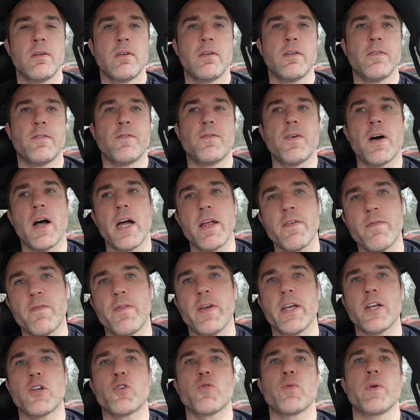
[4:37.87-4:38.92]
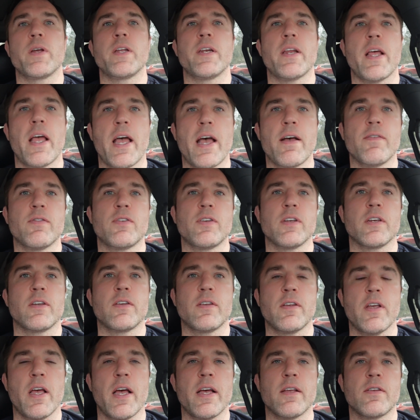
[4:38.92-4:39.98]
to find victory and to have
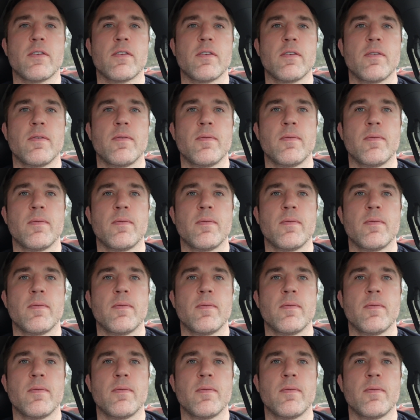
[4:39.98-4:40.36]
success.